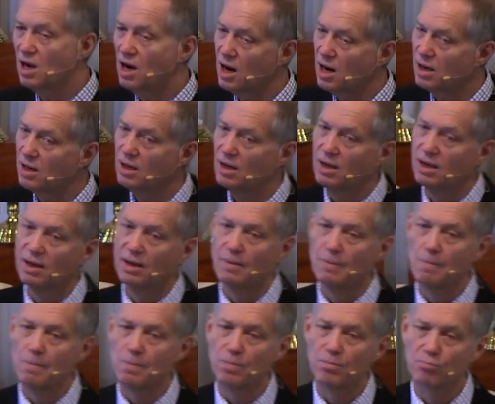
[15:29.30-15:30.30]
our
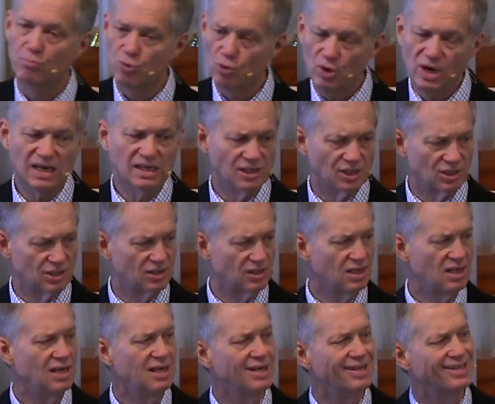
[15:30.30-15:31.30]
priest.
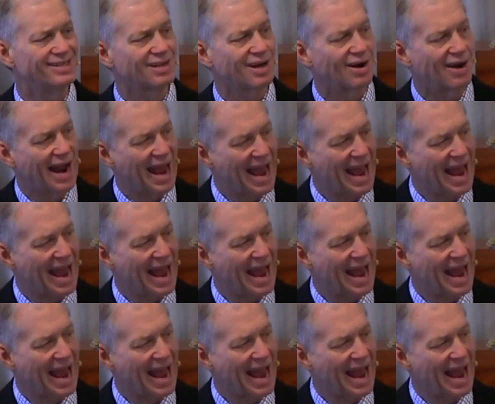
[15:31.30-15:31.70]
He is our